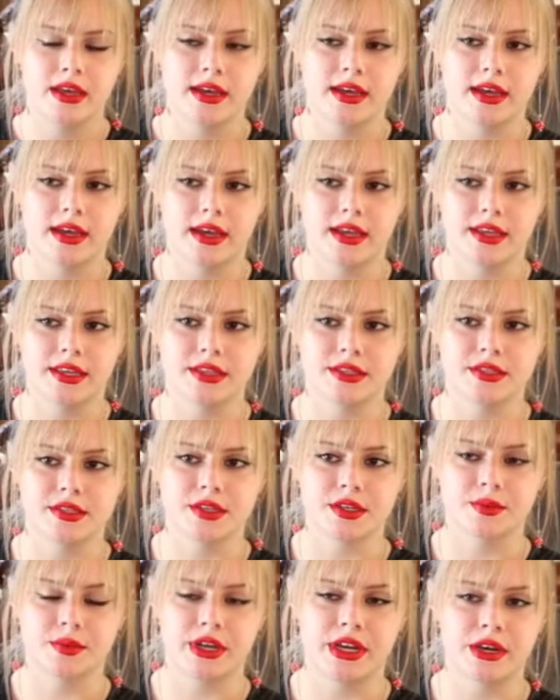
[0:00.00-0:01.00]
and
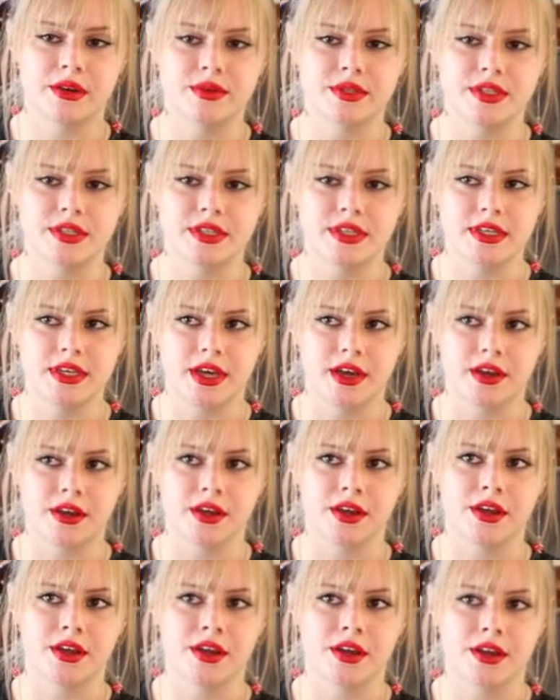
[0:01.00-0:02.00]
so when I was
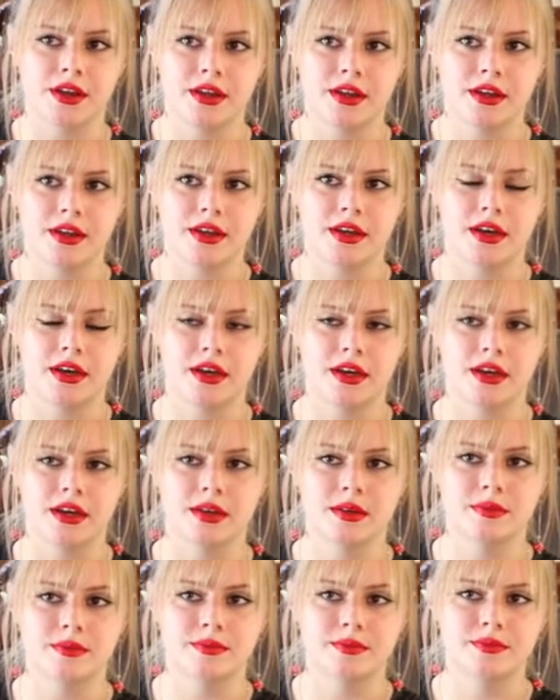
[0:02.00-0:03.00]
younger,
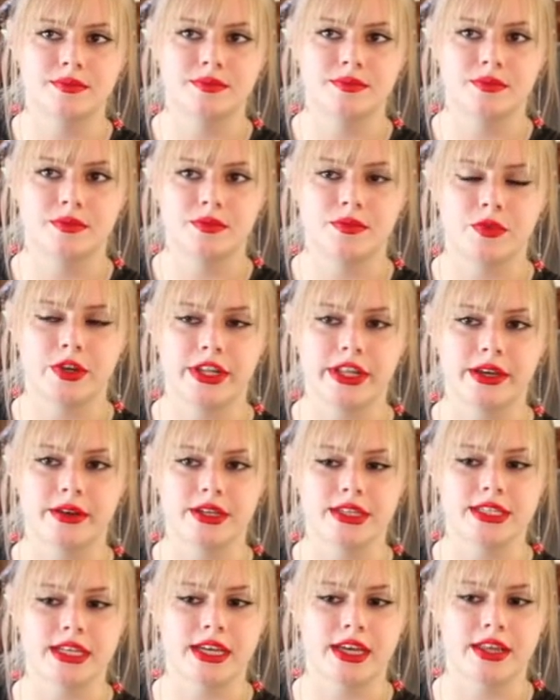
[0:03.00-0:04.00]
when they were
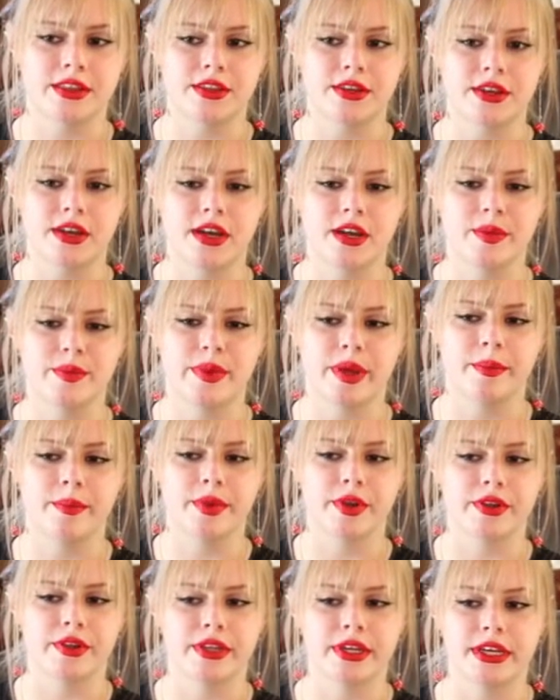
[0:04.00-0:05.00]
together, I
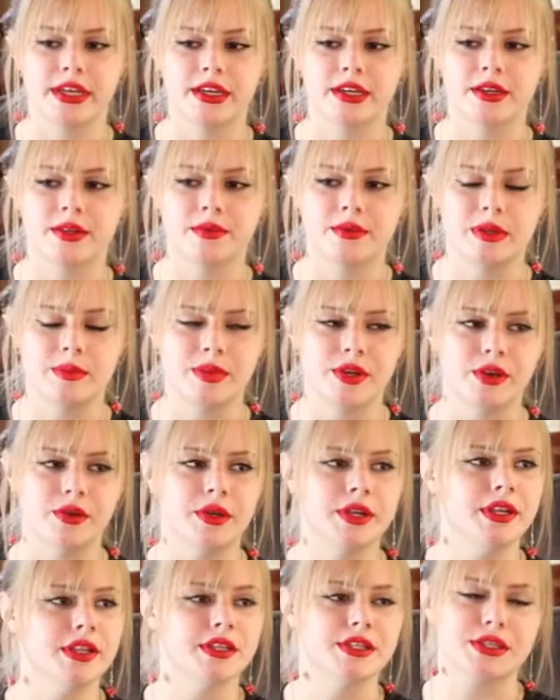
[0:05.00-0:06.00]
remember like we'd be going
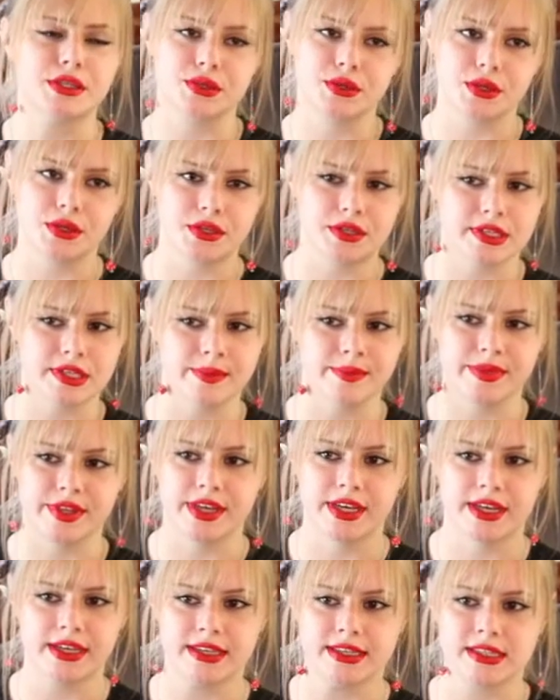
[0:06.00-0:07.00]
to the store or
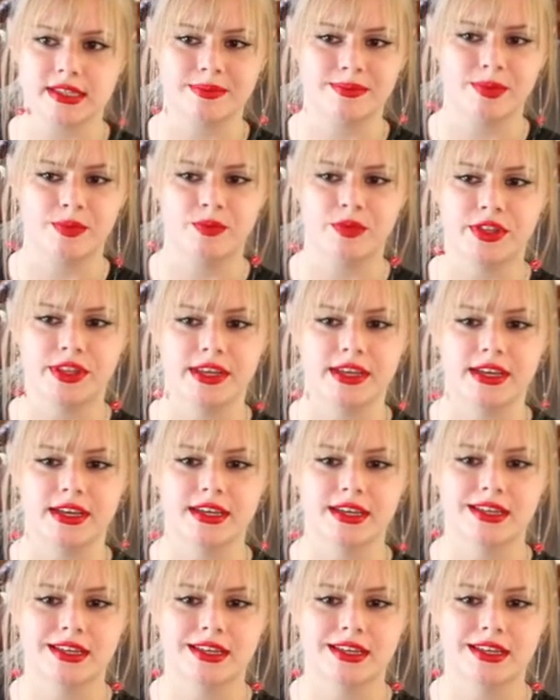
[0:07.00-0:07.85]
something and someone would like